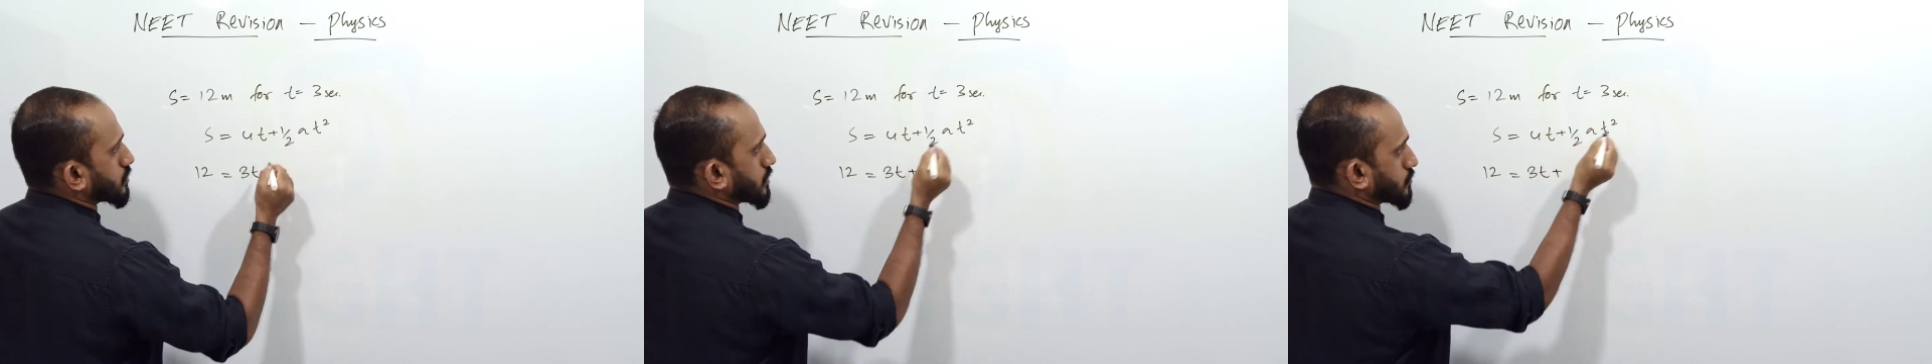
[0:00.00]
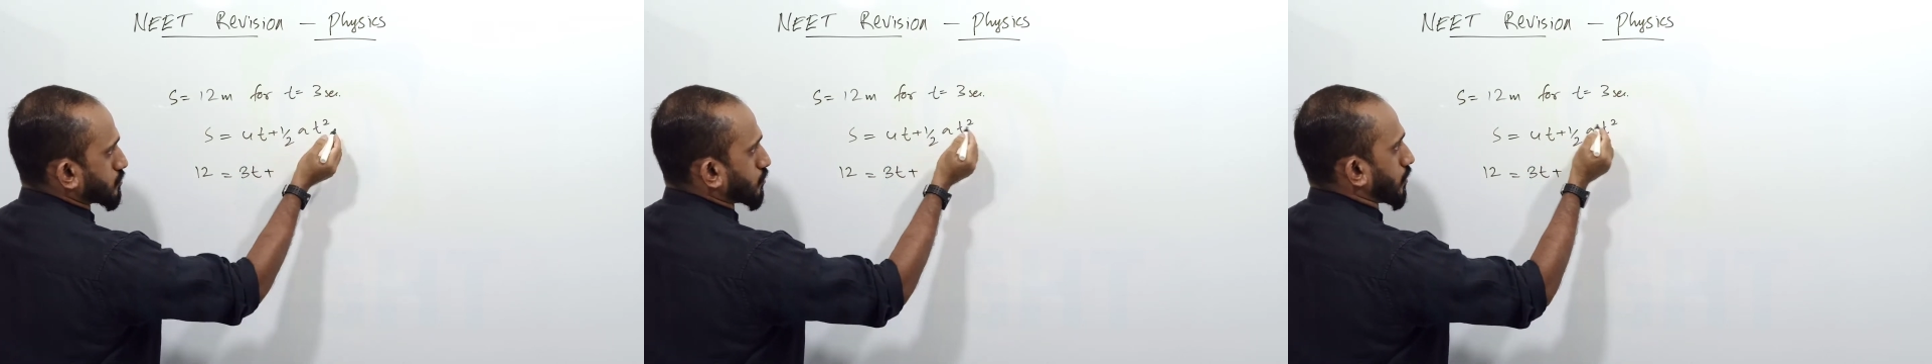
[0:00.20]

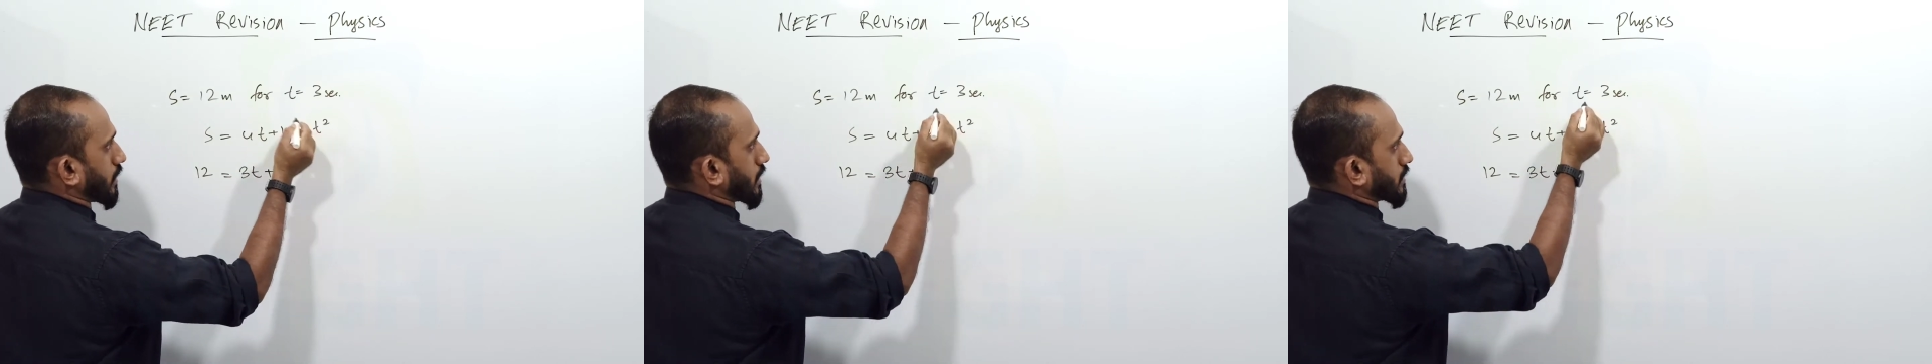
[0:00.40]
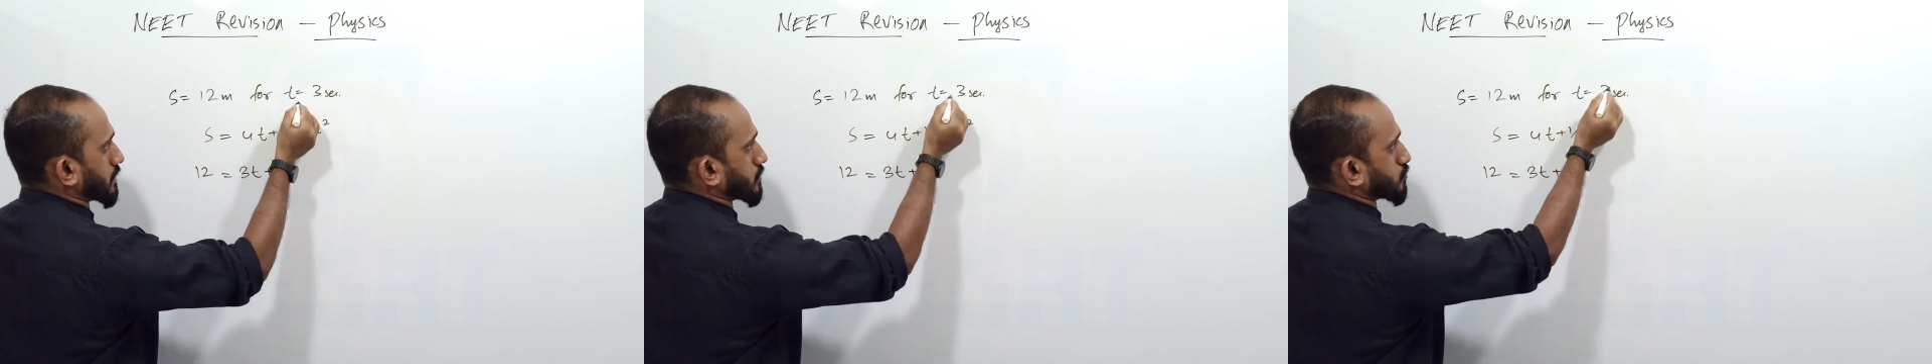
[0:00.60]
t
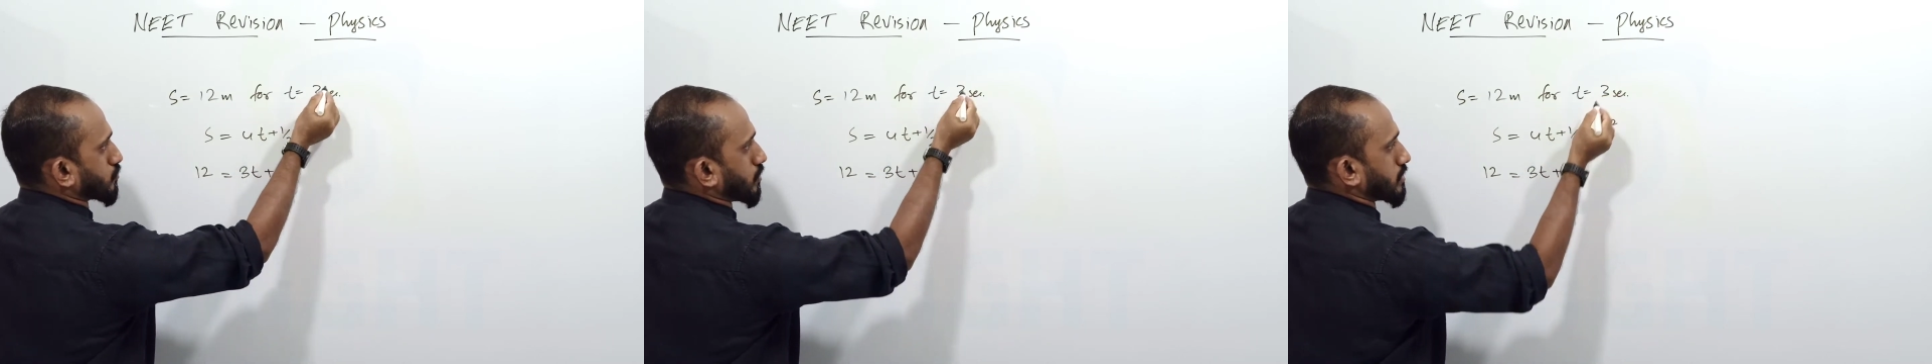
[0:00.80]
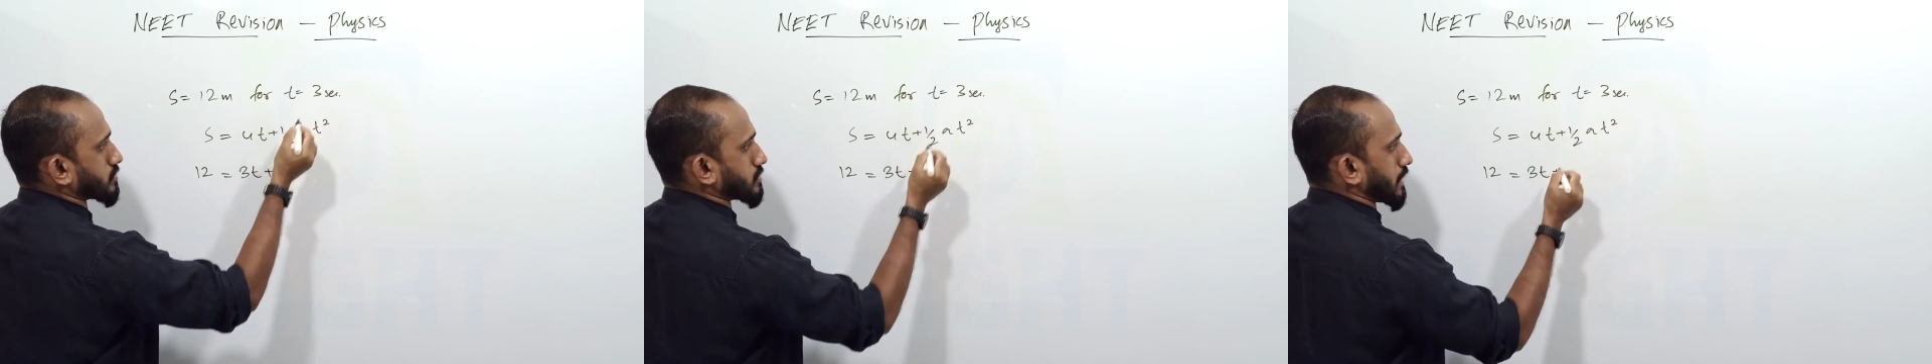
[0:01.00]
square
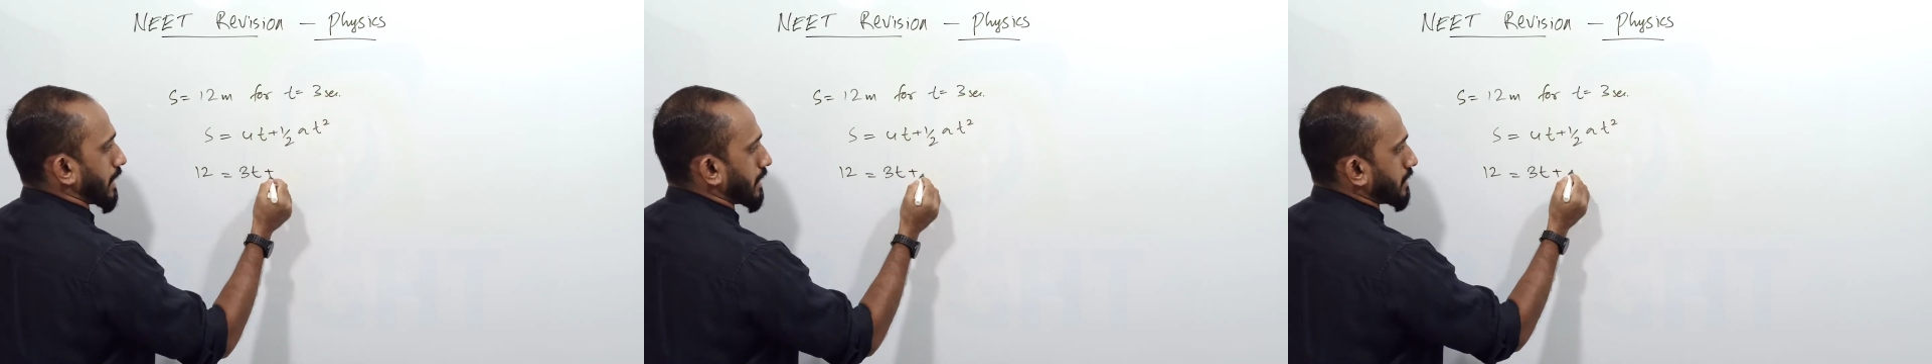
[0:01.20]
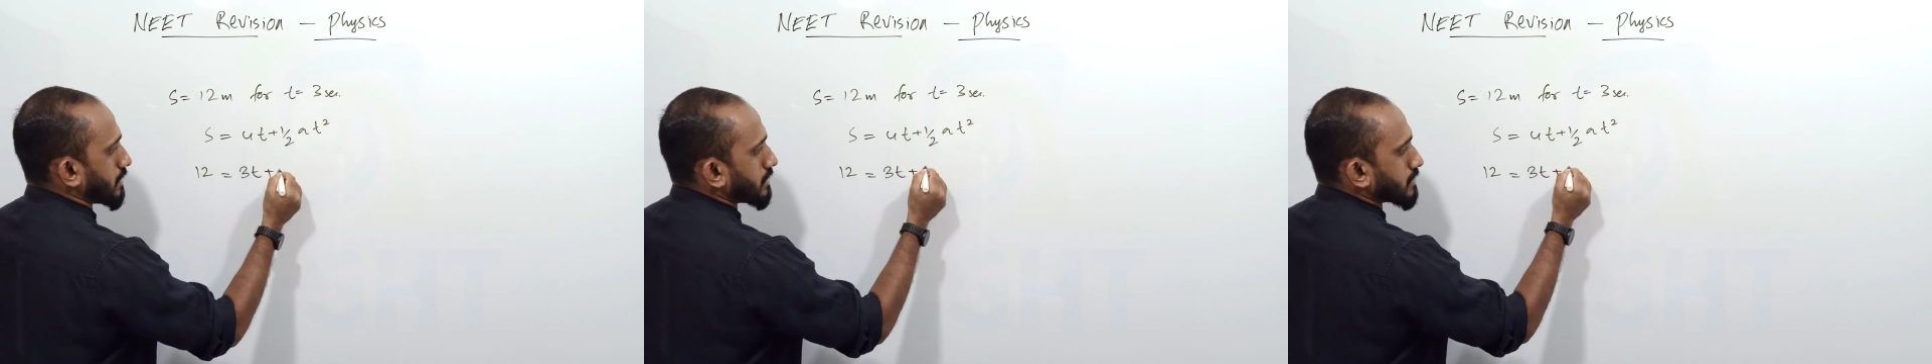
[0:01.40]
is
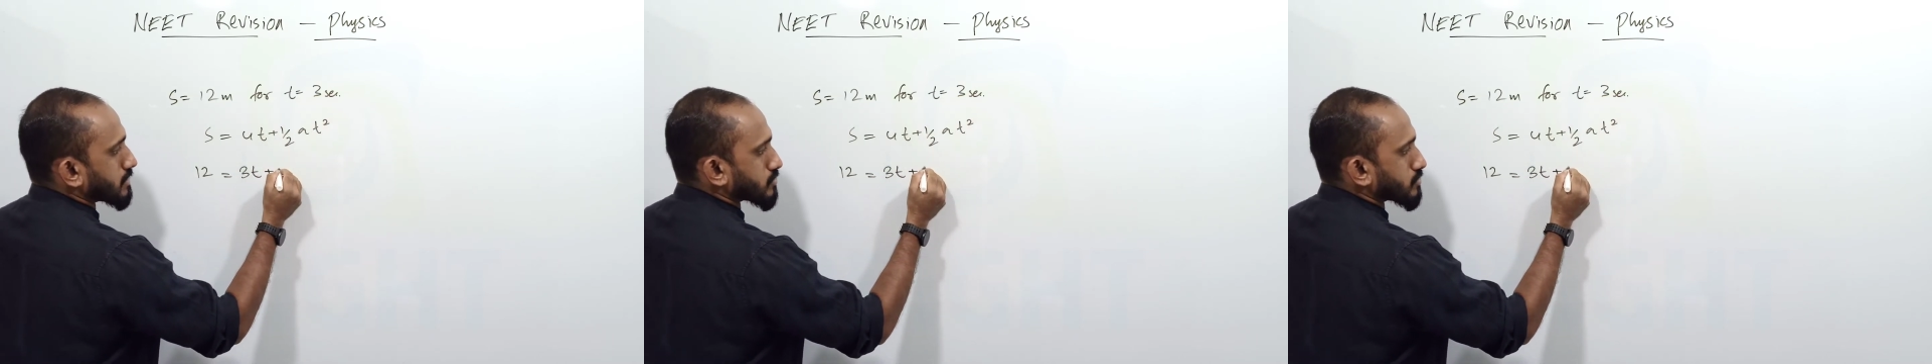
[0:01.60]
9,